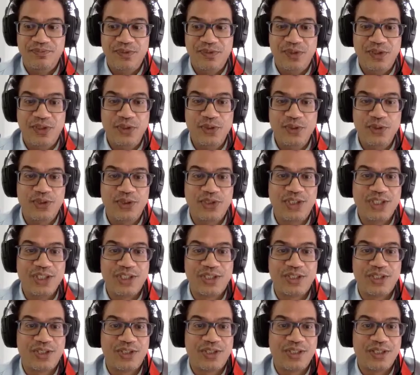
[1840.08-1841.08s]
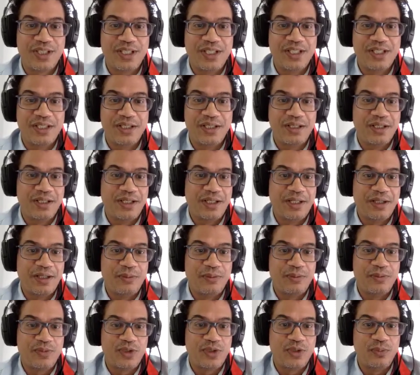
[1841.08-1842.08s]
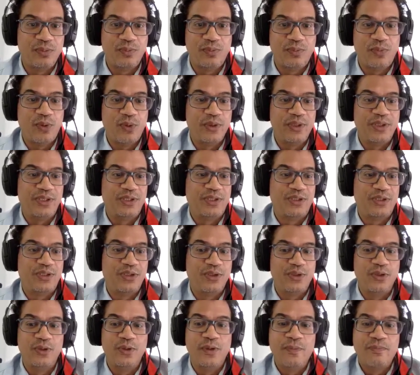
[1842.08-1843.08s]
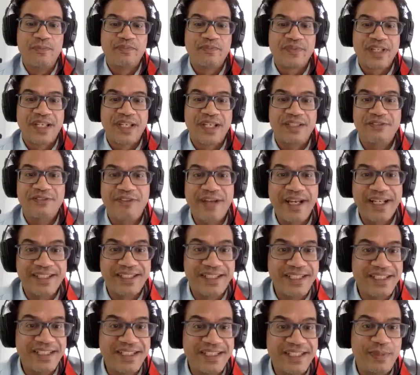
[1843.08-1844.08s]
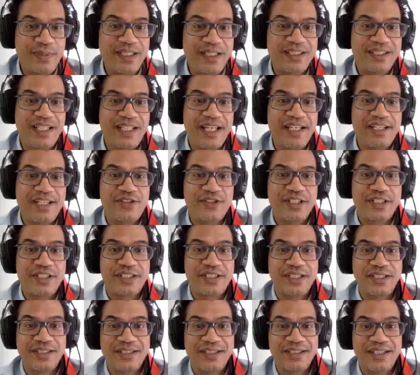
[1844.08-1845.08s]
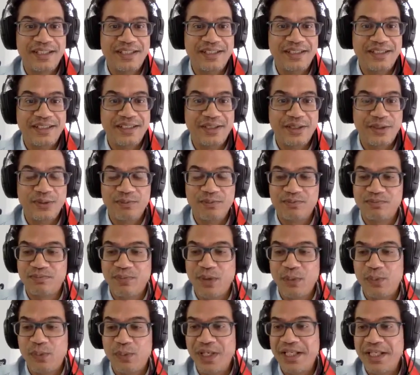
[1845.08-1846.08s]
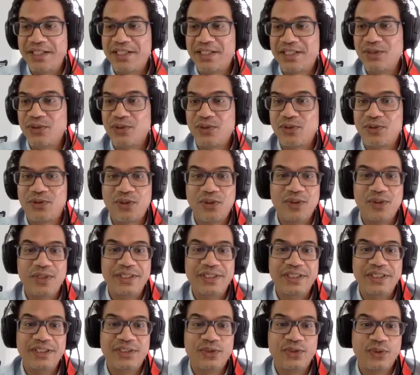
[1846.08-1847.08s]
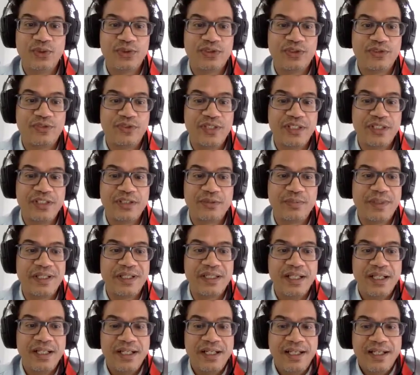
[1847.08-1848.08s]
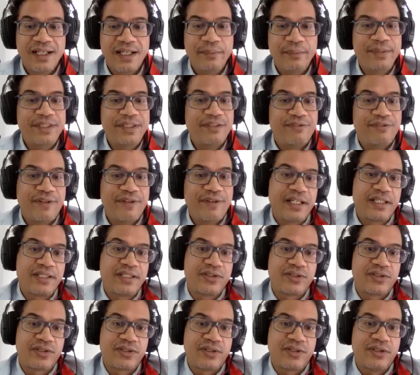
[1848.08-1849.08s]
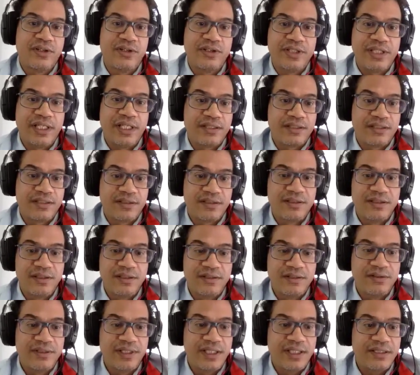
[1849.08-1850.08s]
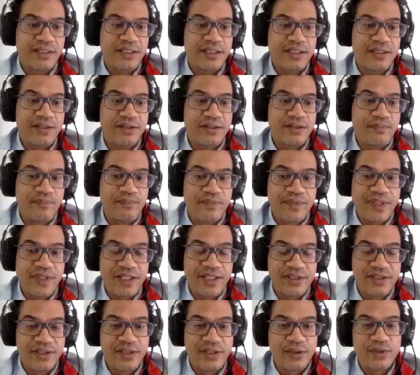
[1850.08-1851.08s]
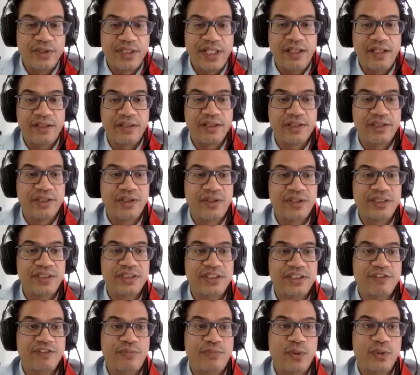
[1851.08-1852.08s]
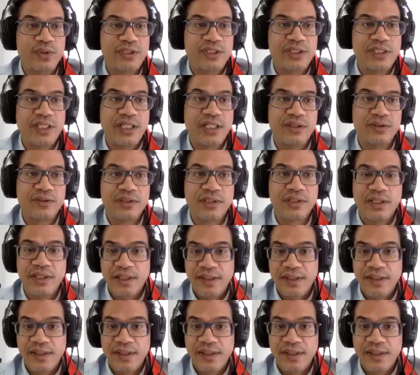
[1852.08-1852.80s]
used this to point to the vaccines being dangerous and you know, population control and these sorts of things. But I mean, the facts are that, you know, as those health authorities have pointed out,